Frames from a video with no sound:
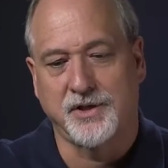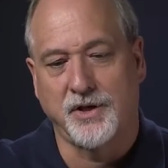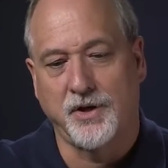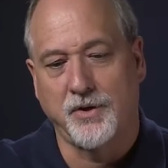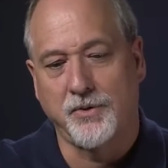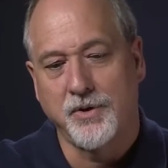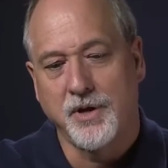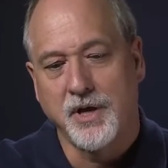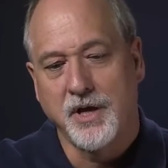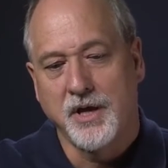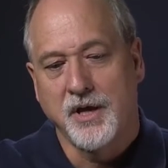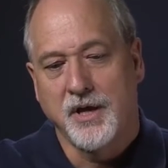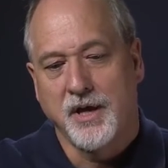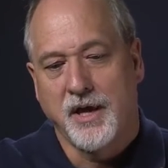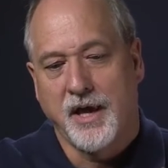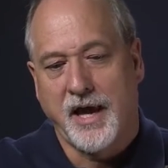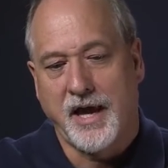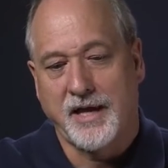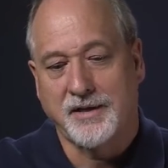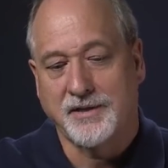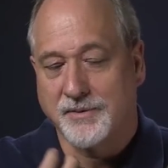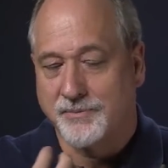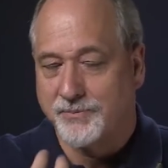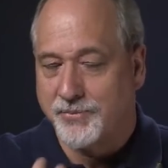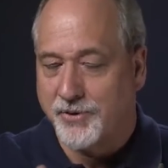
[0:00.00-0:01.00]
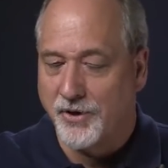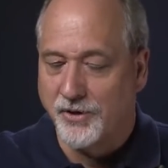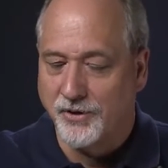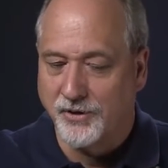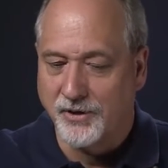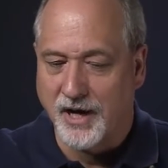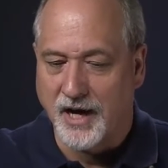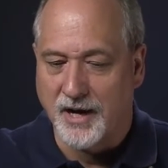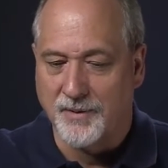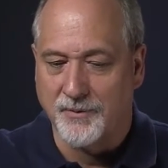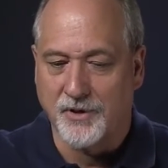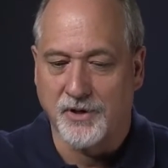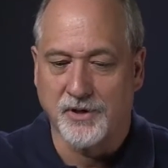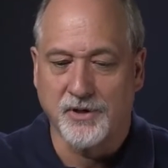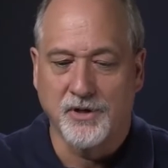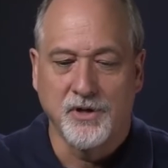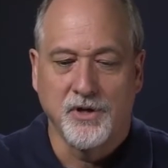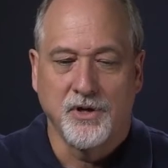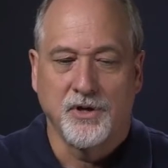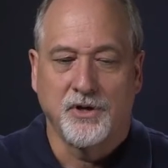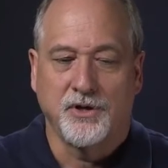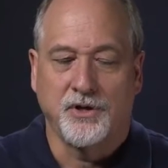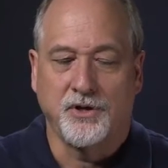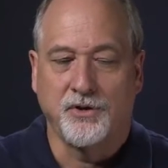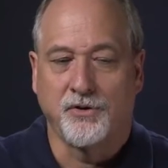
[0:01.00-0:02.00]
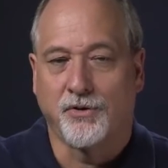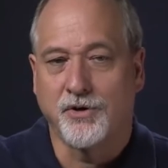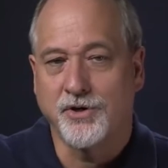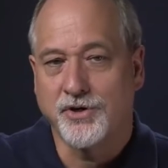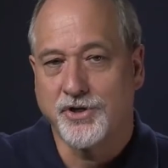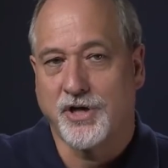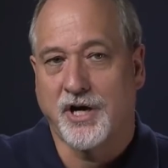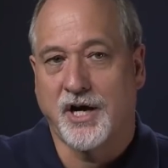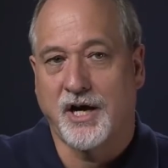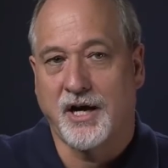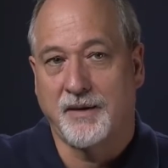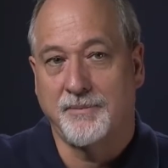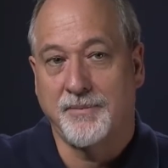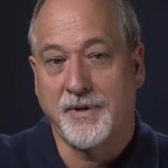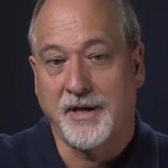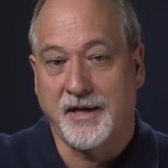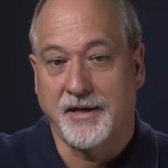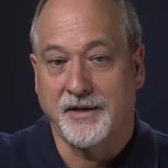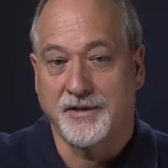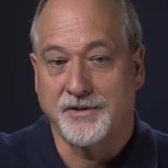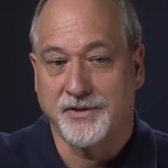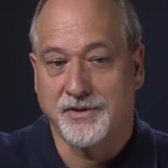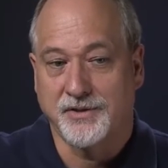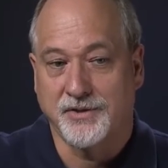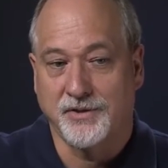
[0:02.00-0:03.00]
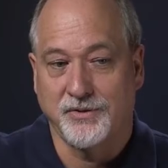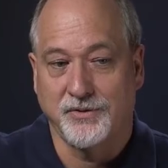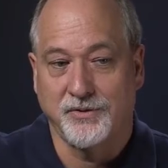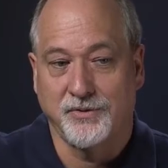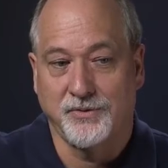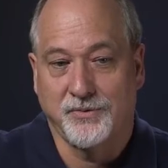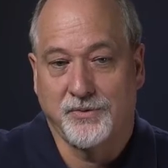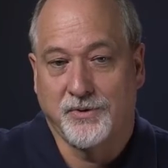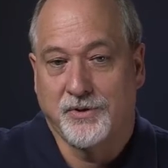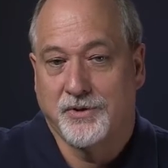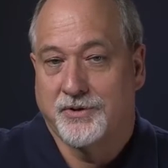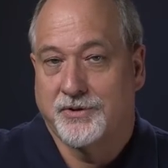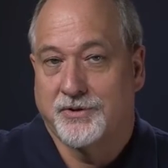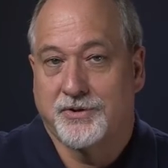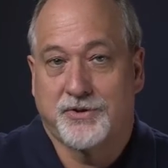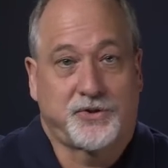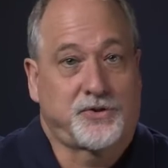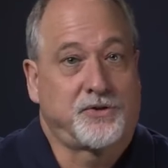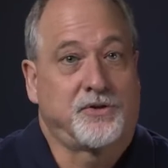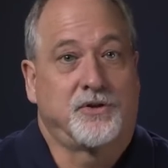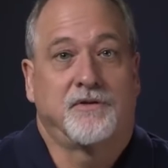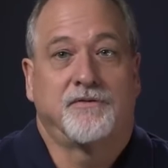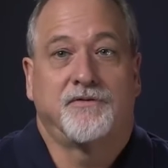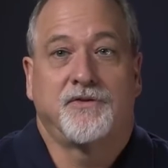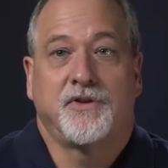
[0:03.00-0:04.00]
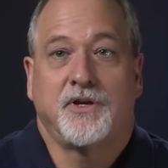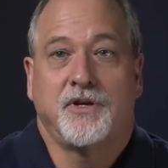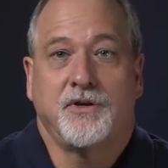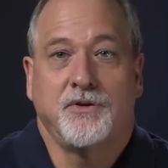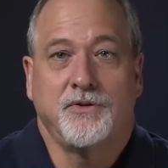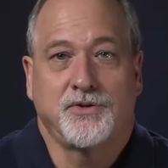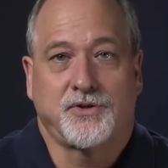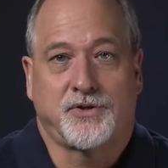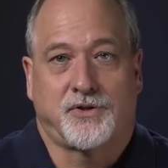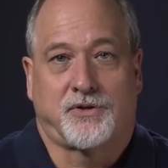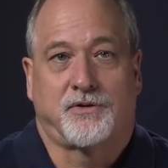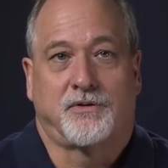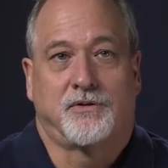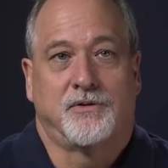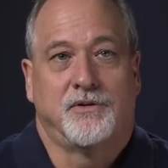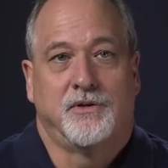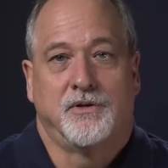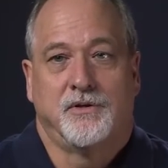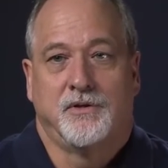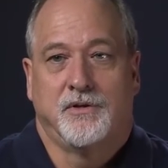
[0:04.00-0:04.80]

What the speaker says: So as a programmer, your job is to serve the user.